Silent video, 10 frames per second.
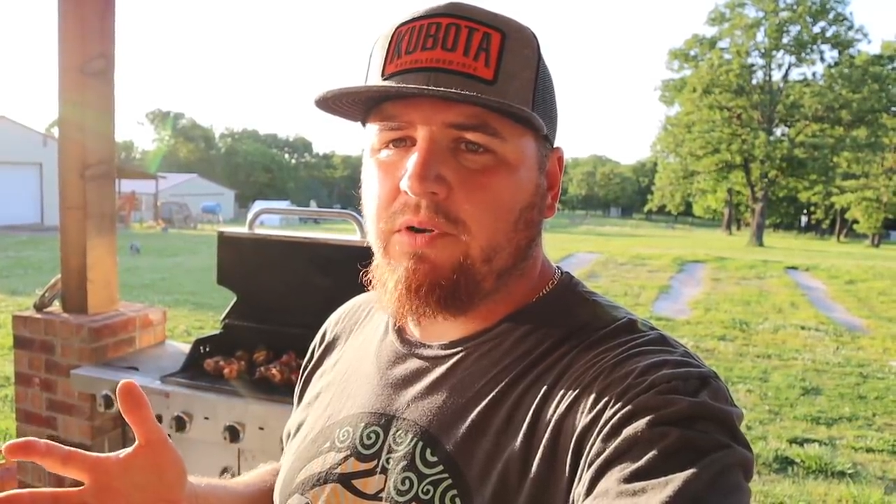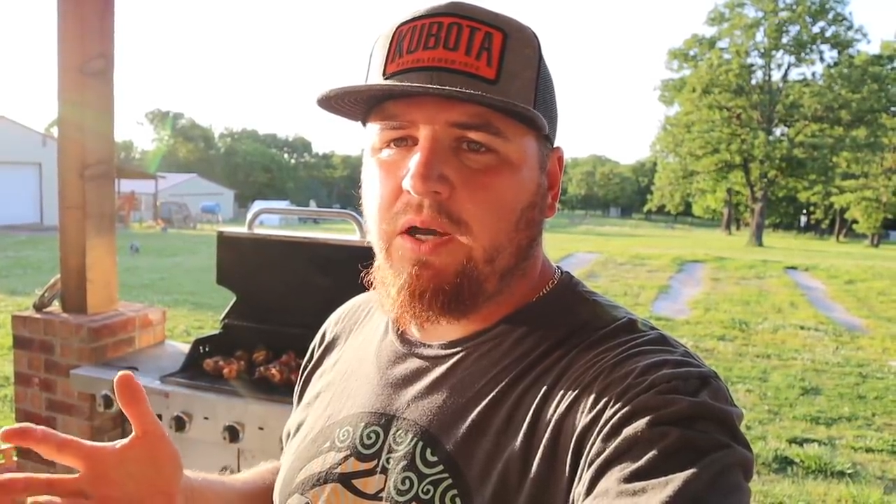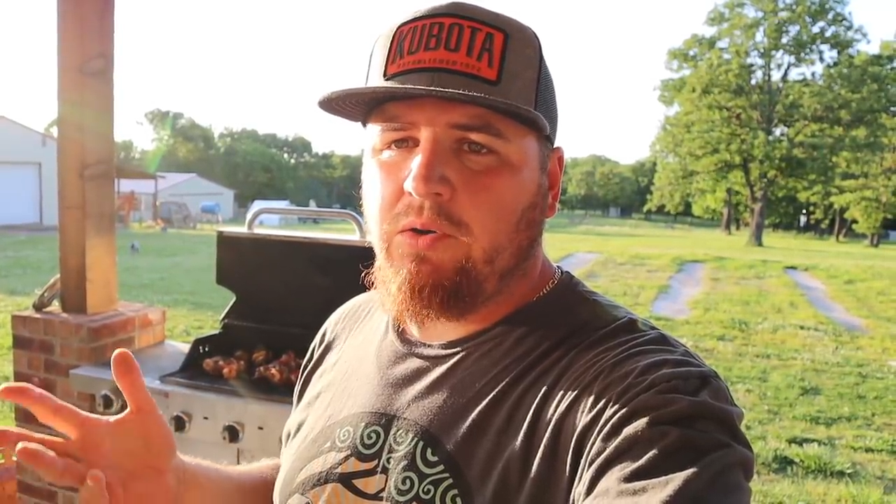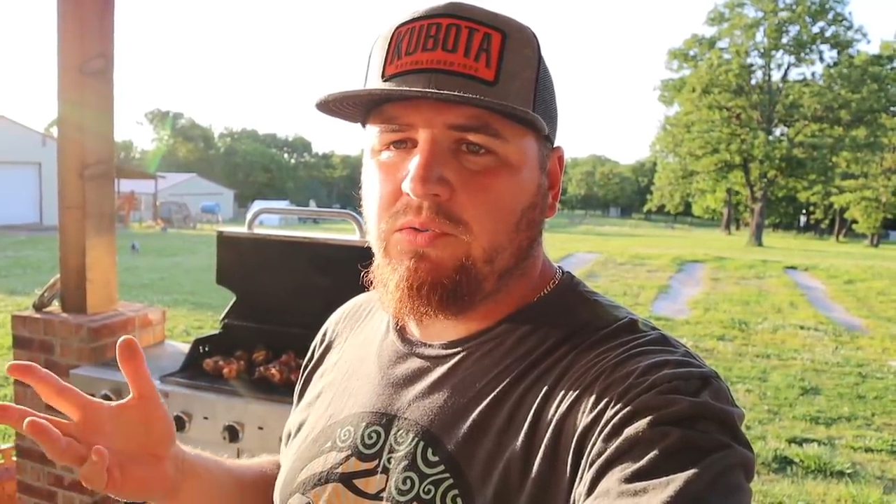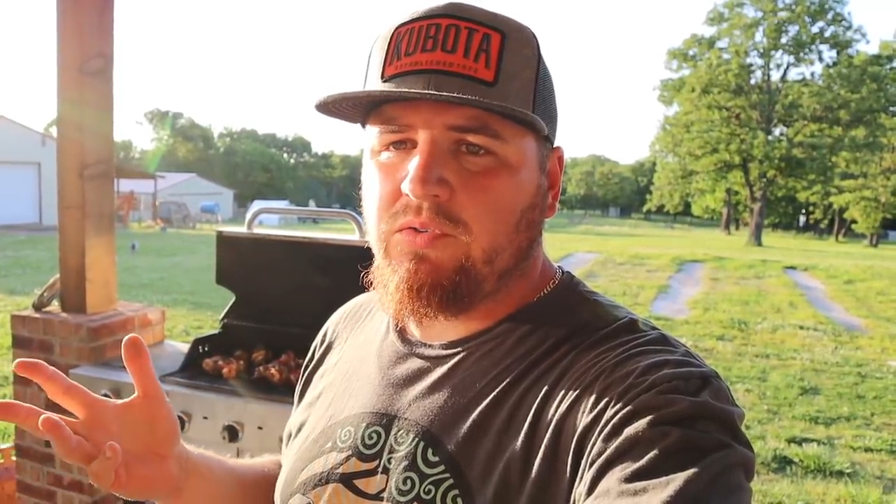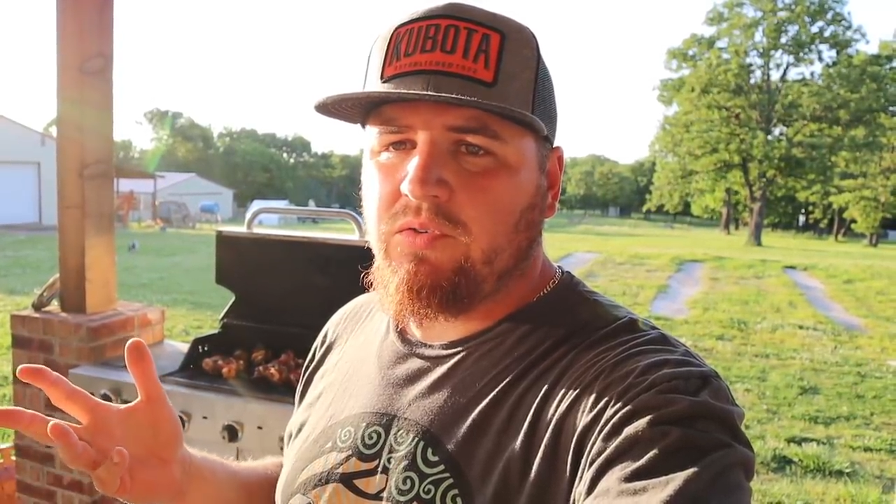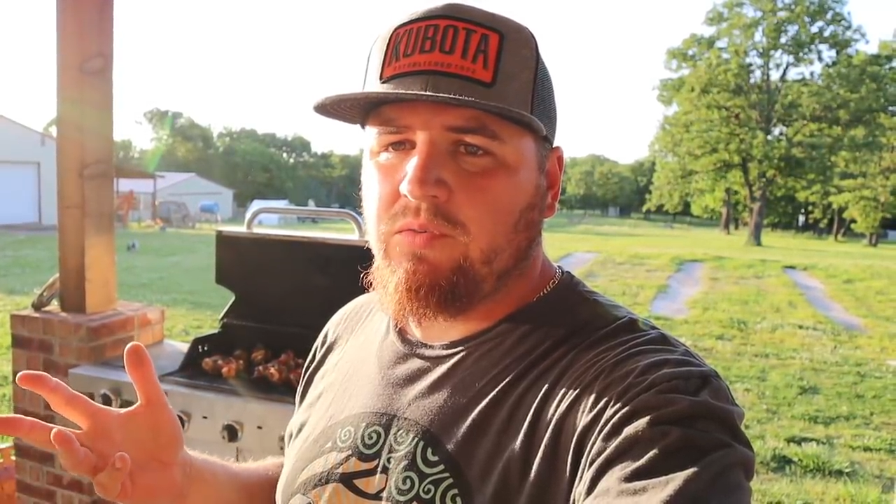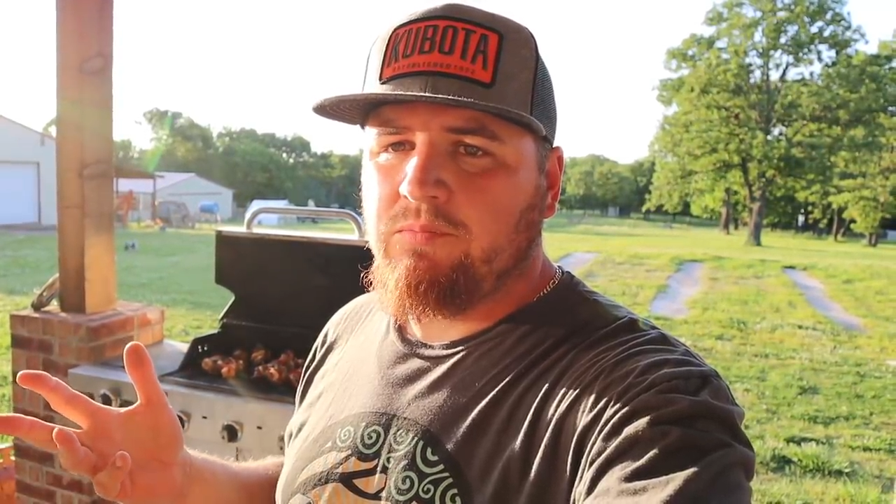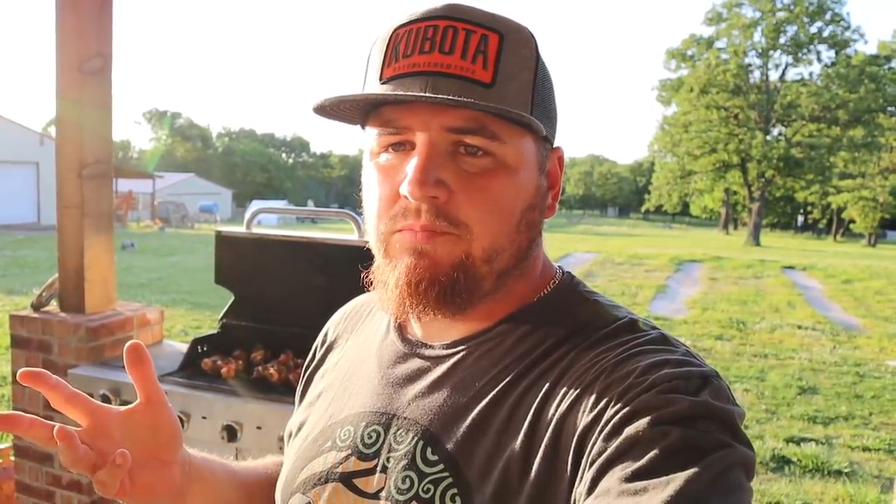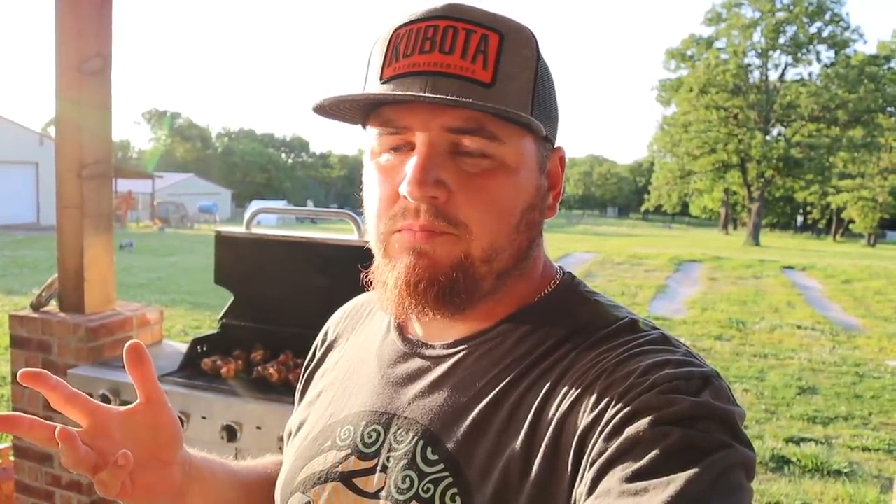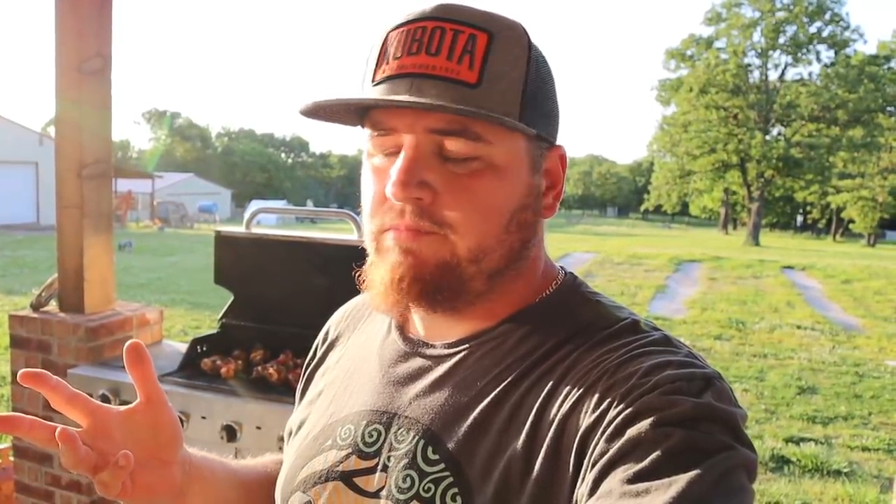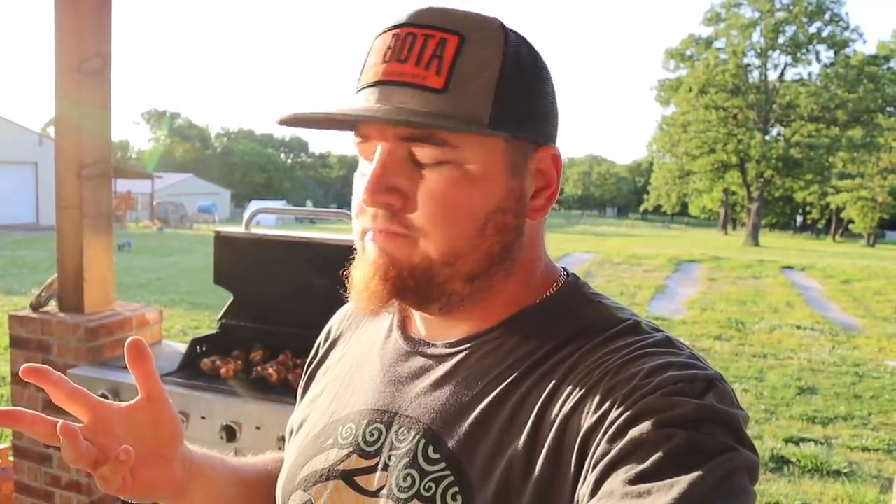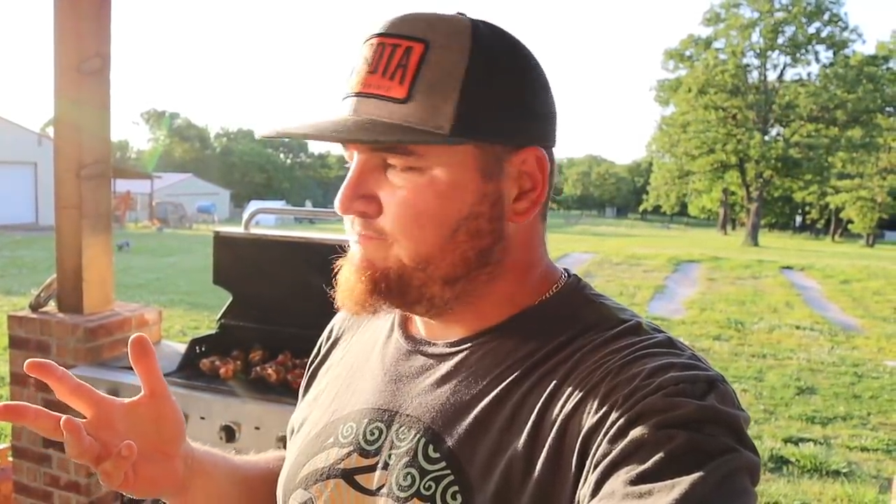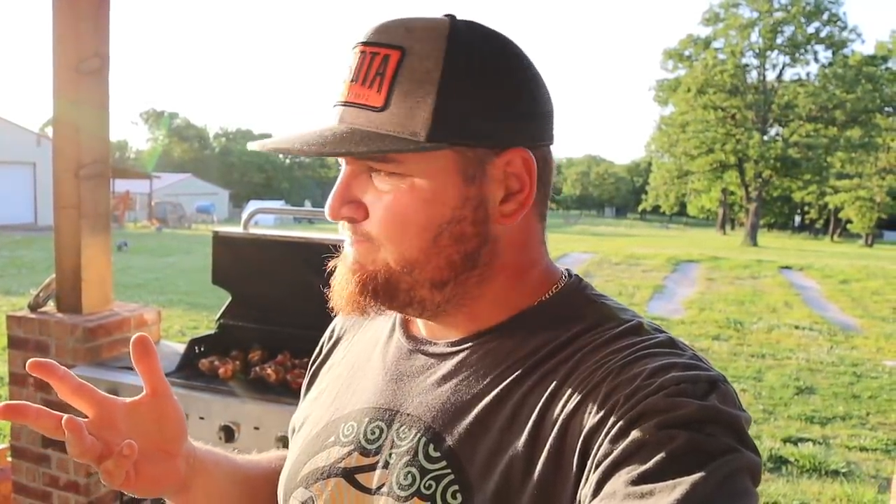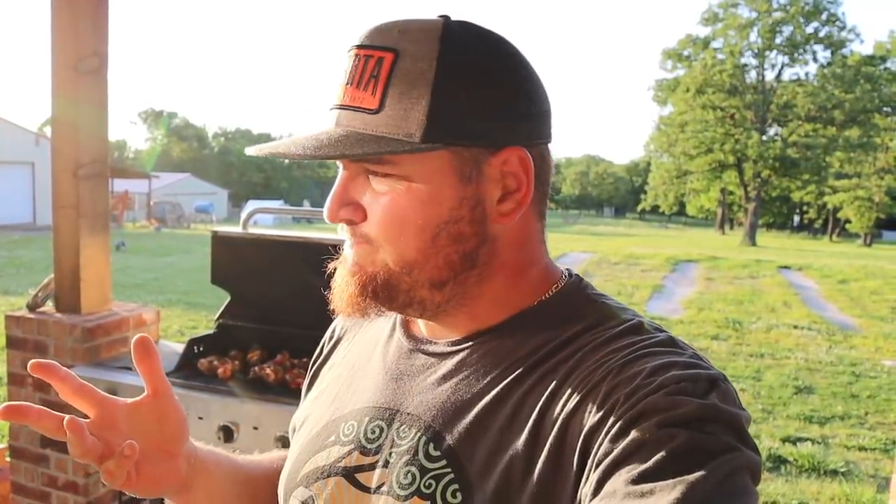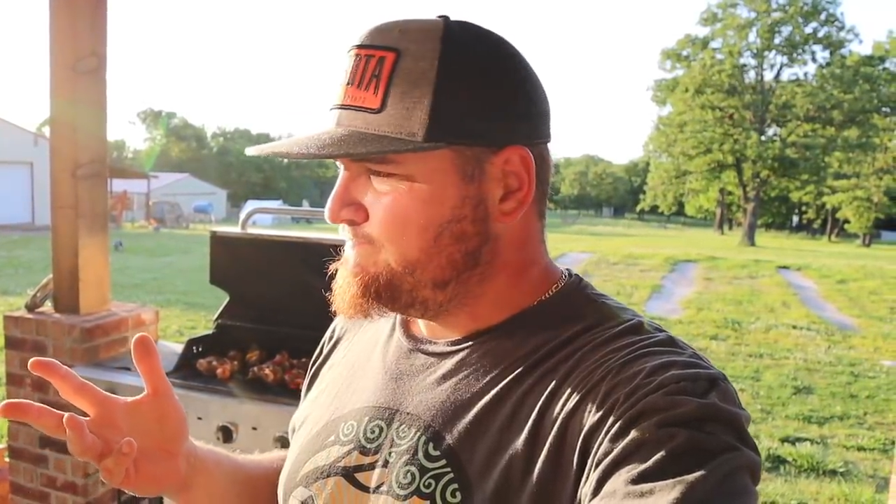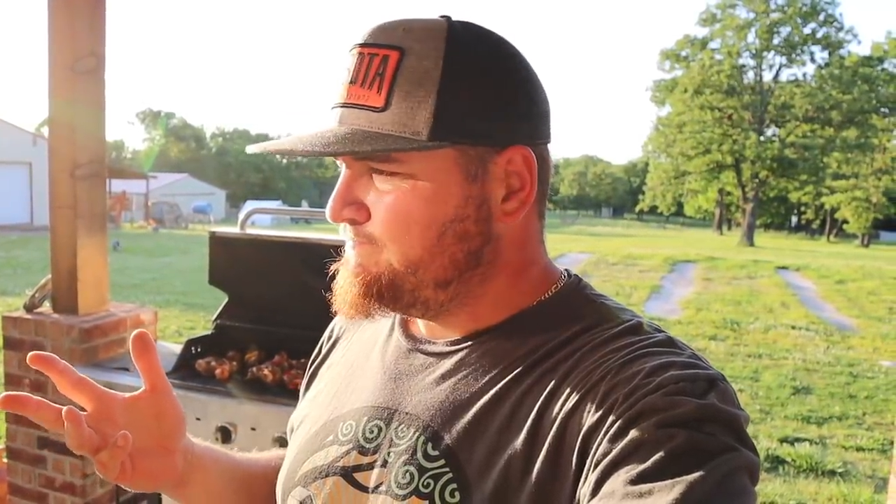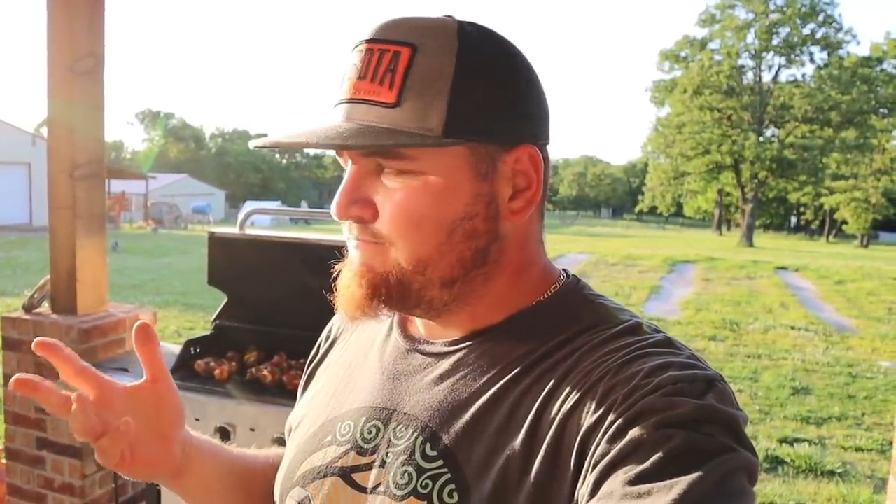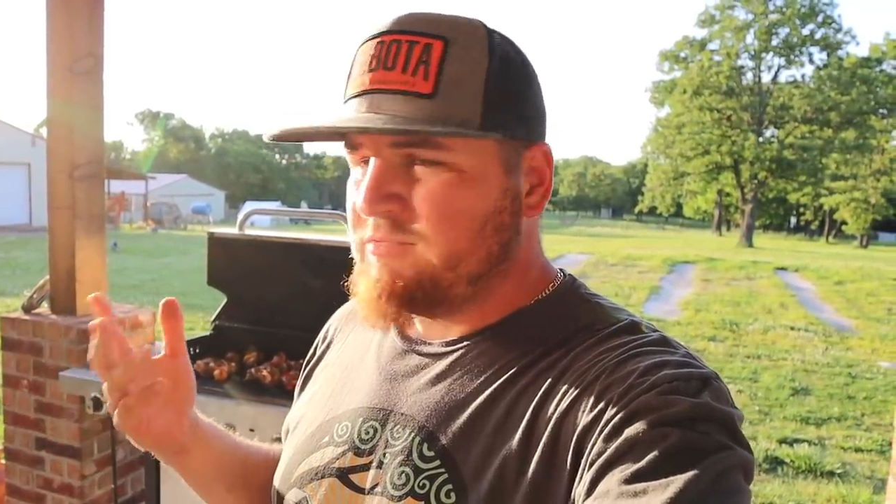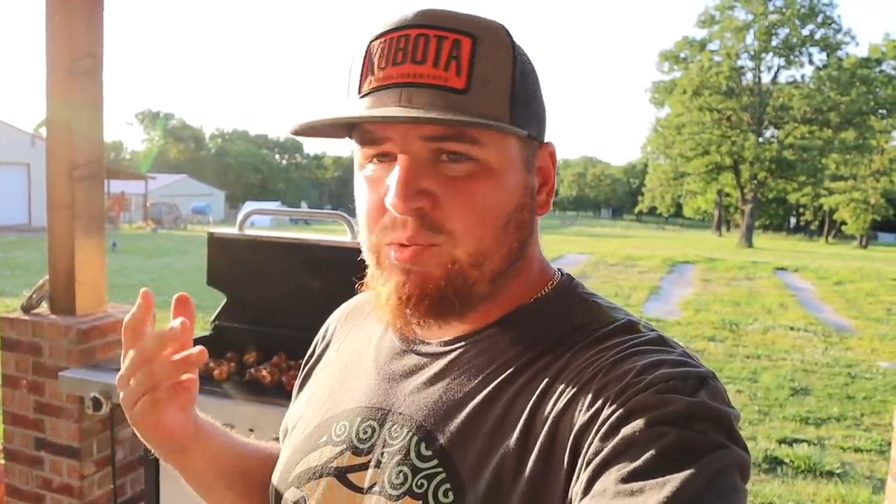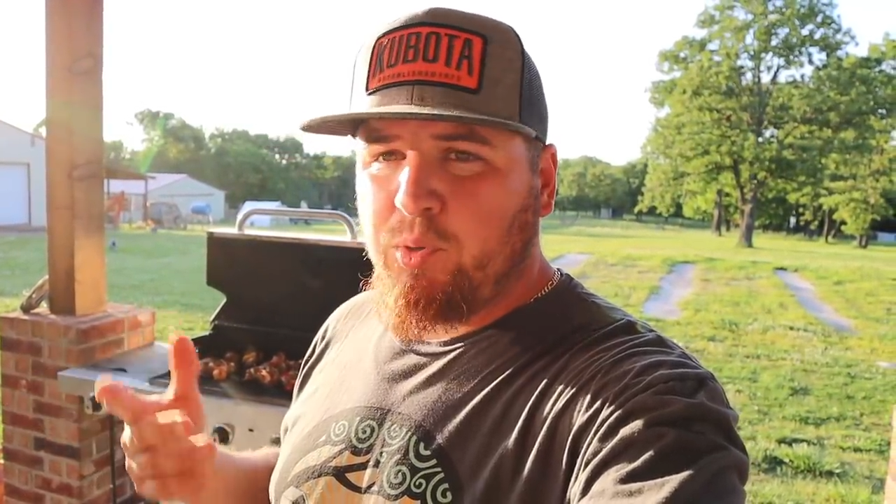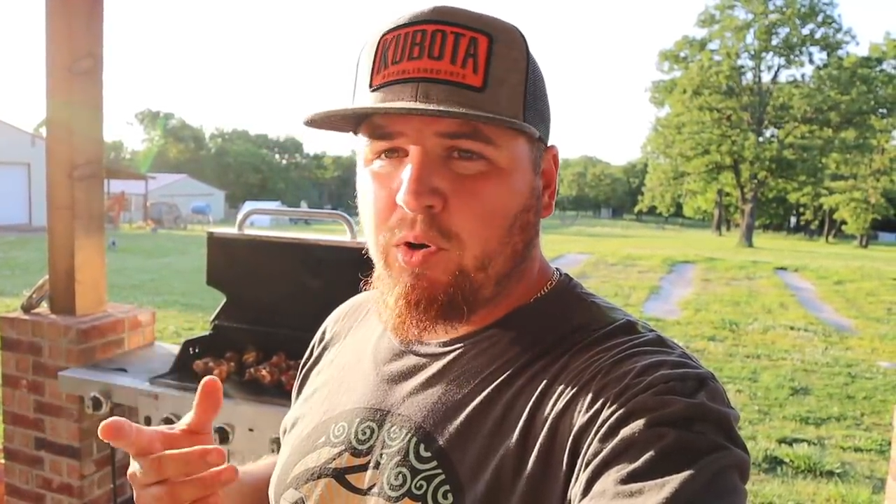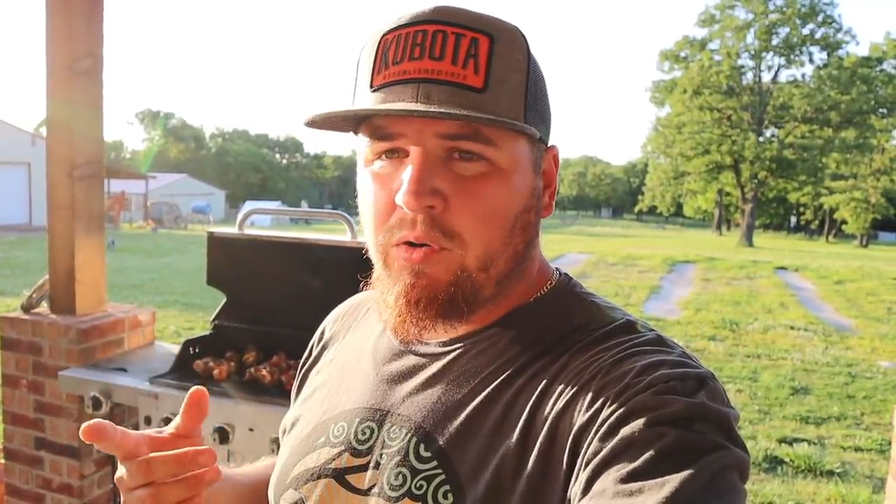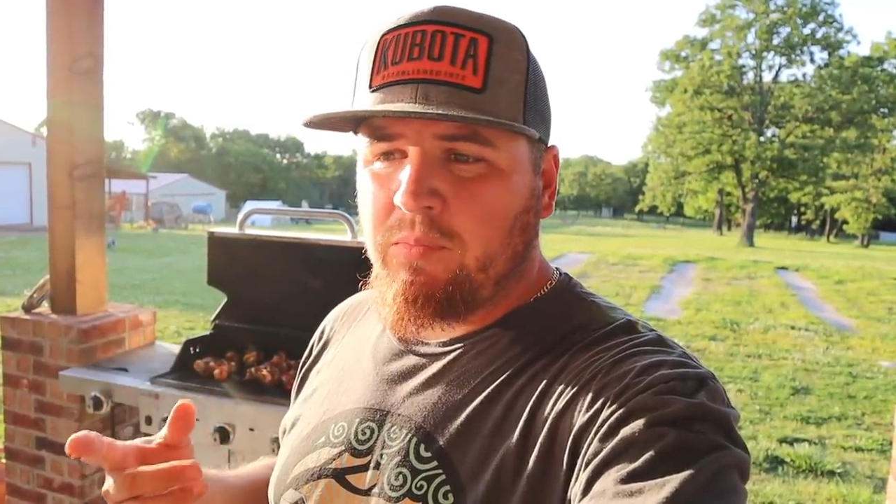goats, support